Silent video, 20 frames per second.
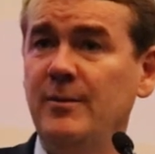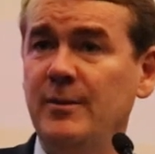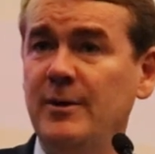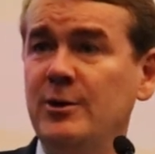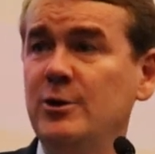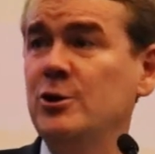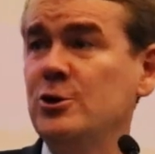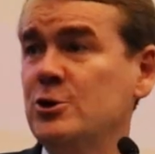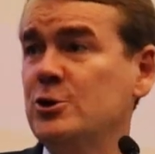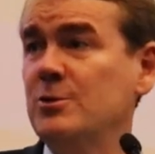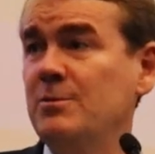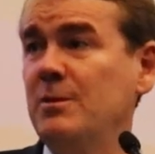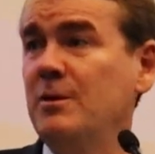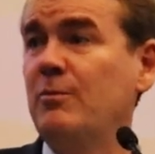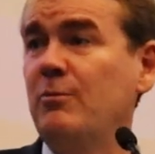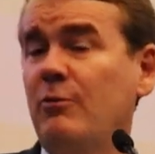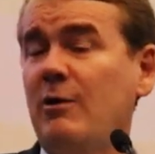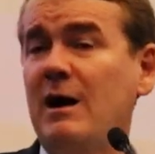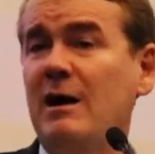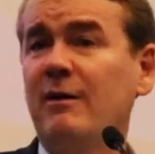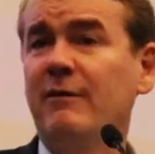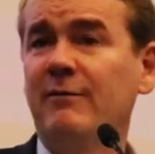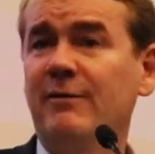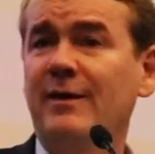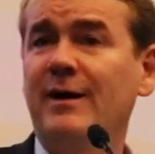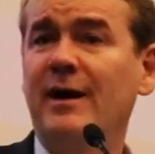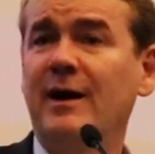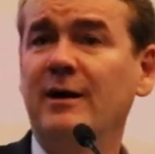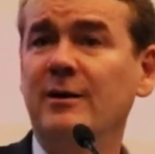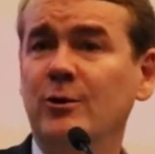I mean, you should be proud of
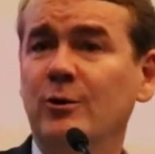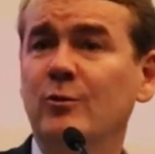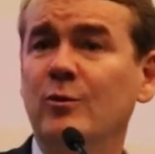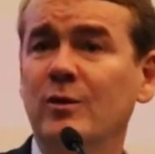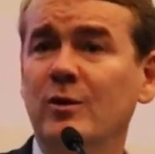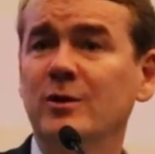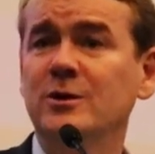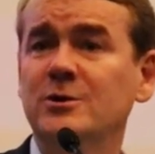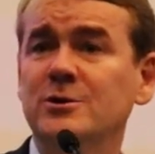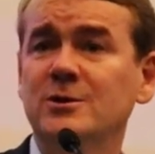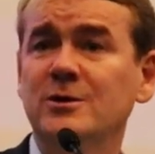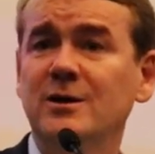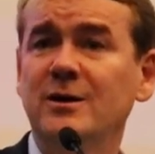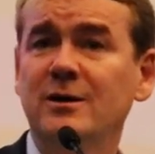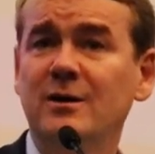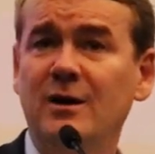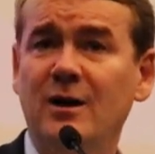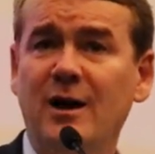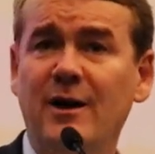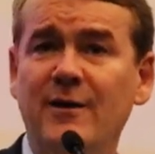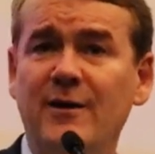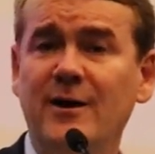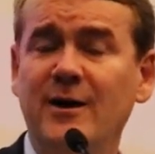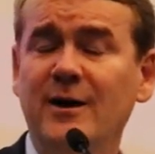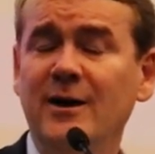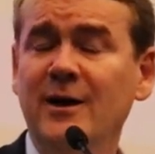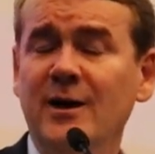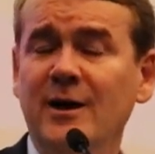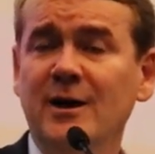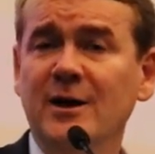that. You really should. And I
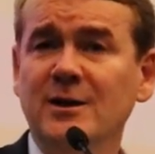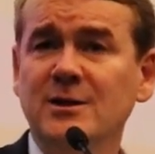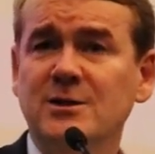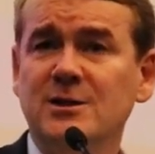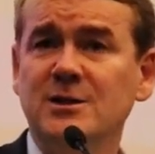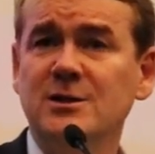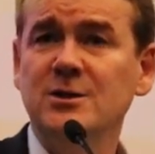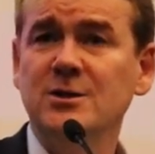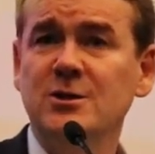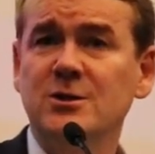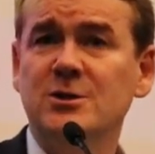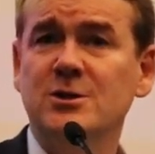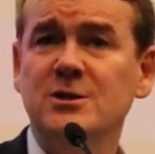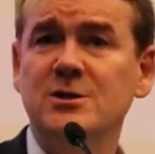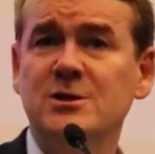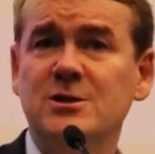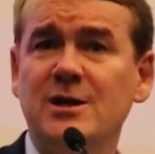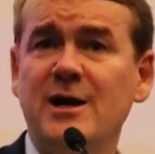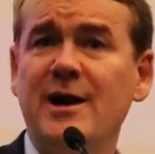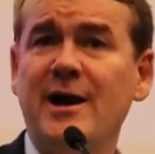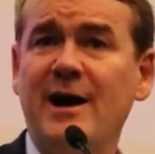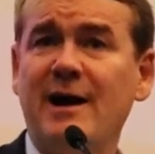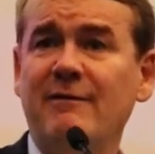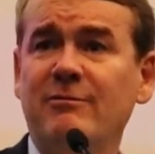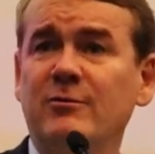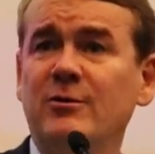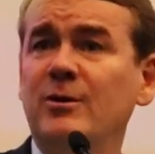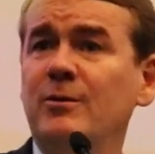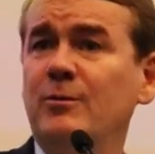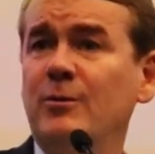think you should say
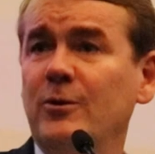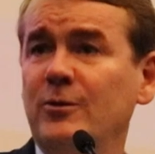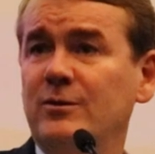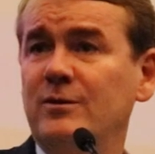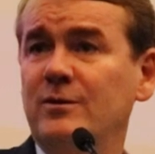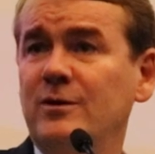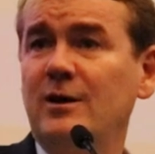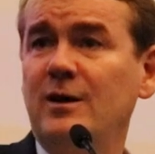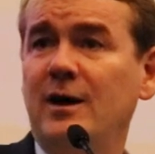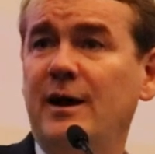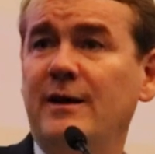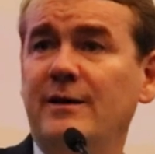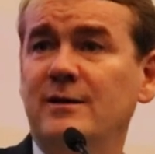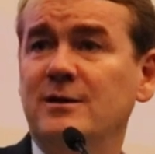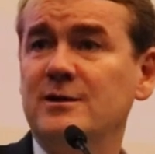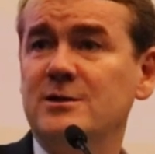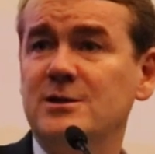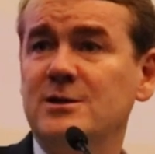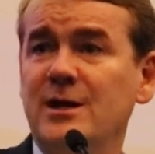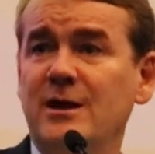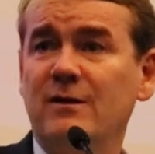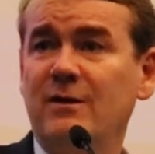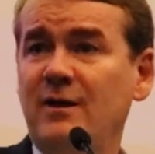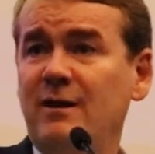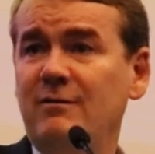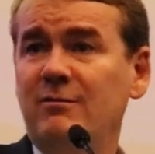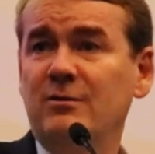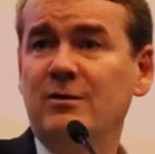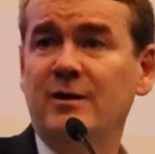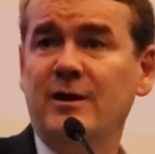after both at the state
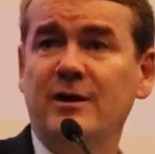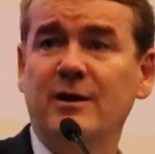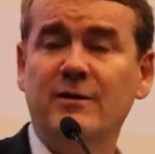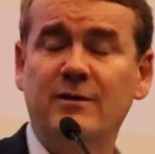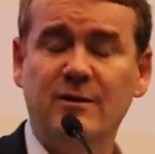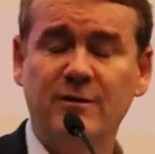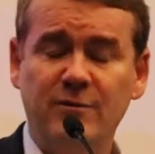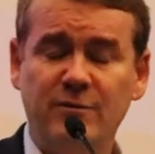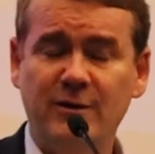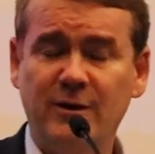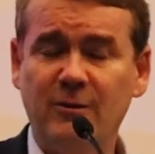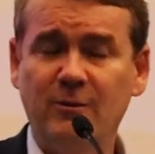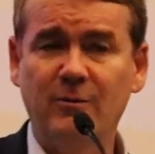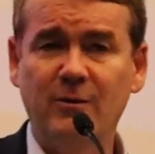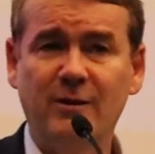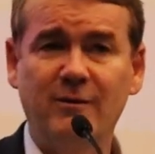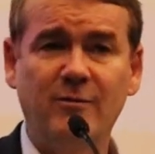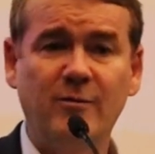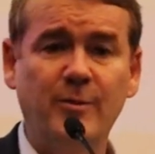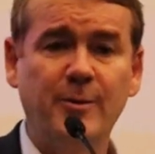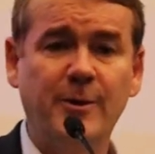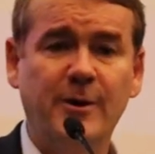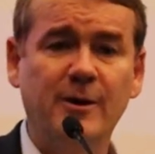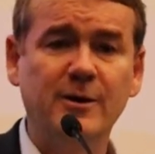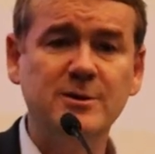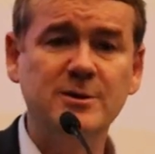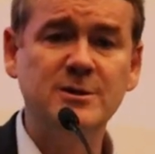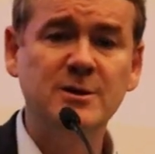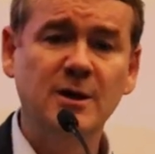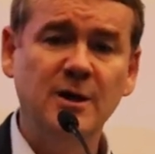level and at the federal level
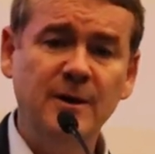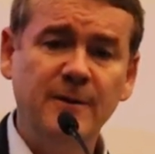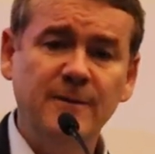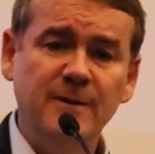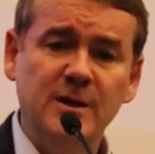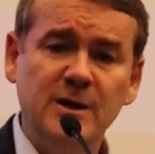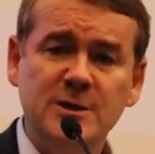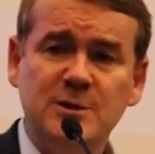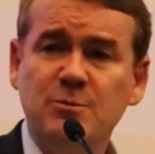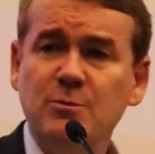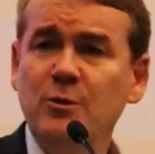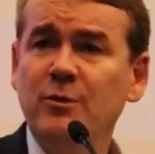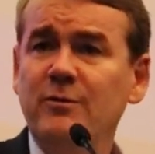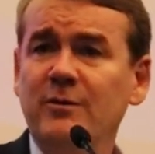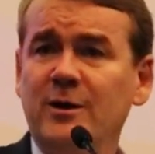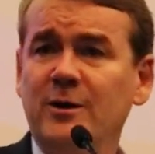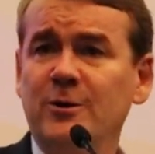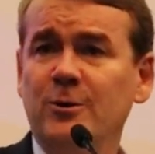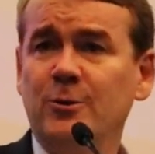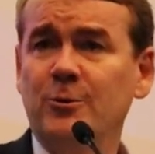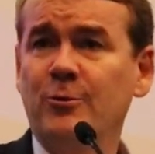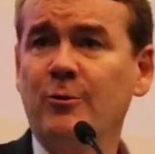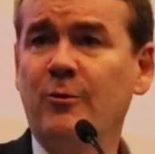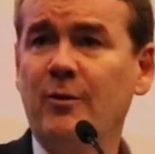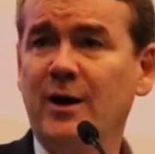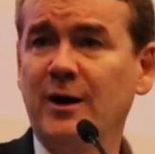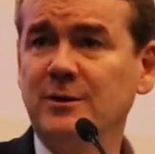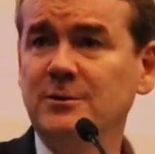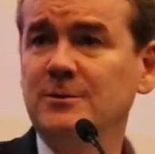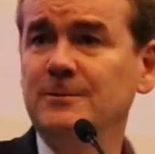because it's moving in your
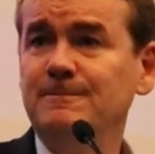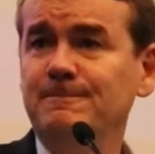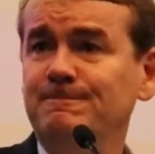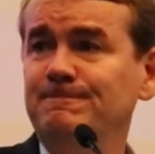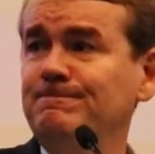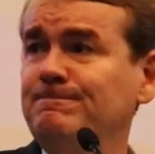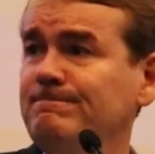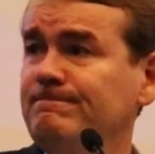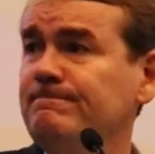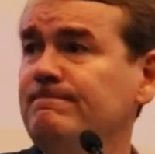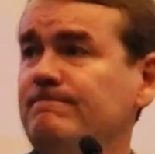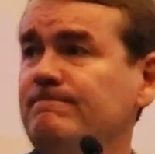direction.